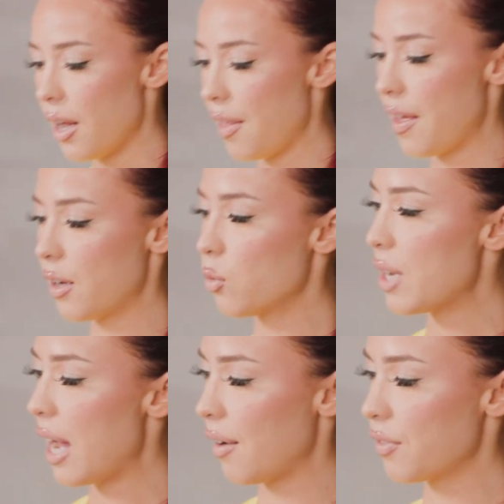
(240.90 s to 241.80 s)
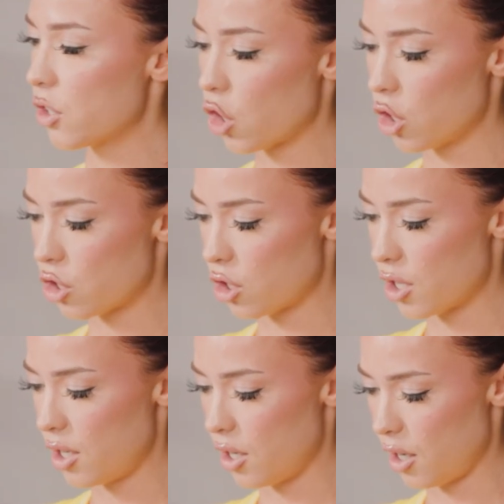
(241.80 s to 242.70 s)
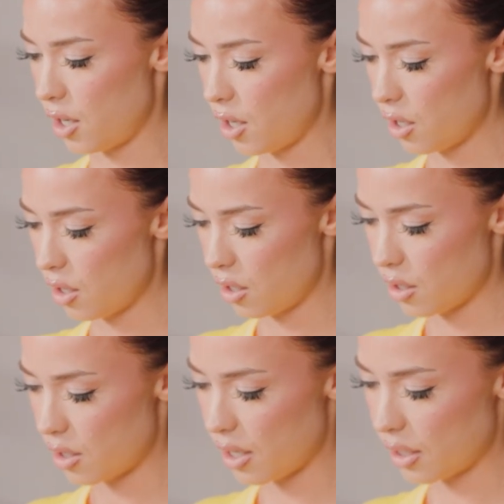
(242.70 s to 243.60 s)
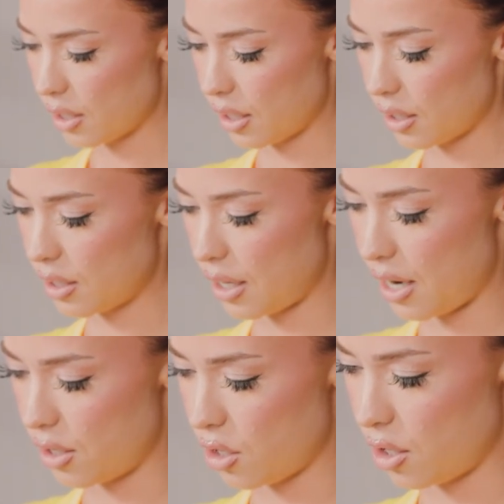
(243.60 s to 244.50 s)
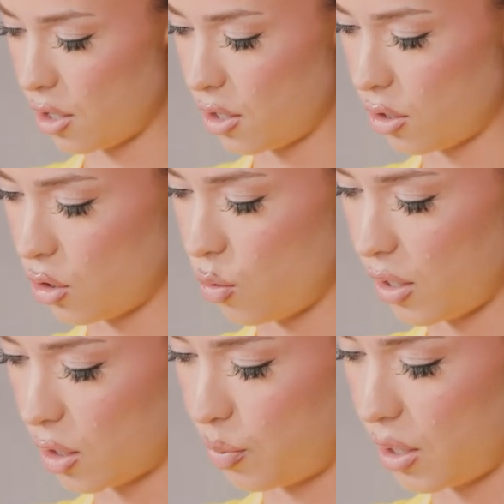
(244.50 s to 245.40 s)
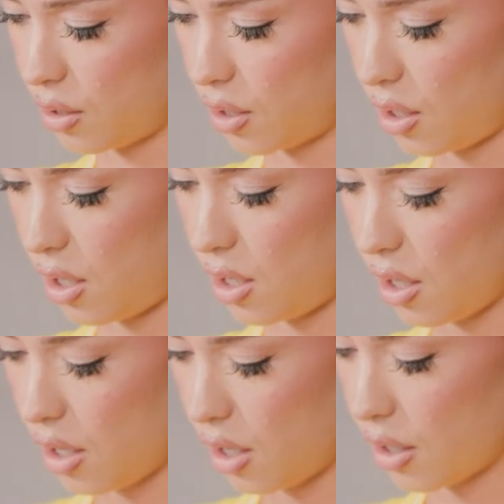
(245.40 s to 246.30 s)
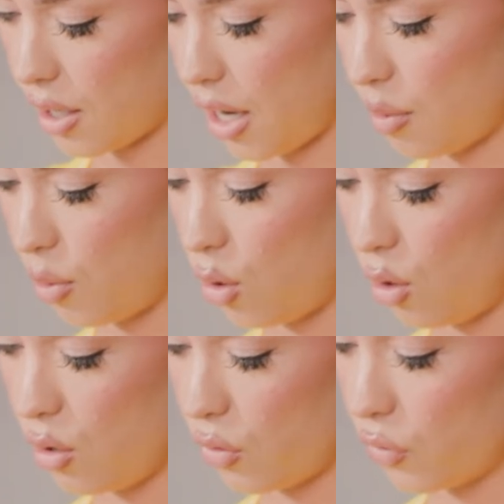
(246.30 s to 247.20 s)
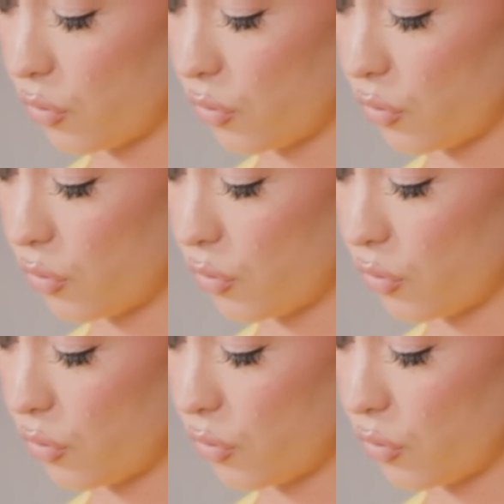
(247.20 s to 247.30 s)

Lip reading: And then we have the charger here. I think it's like a standard USB-C cable.